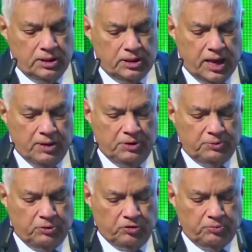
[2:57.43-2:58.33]
The
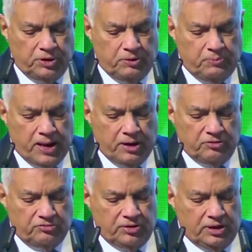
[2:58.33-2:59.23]
Climate Prosperity Plan
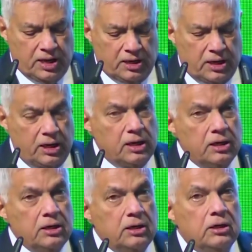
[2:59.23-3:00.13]
of Sri Lanka,
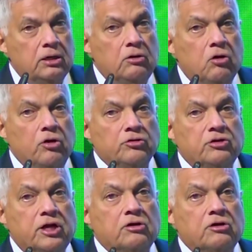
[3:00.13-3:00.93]
launched at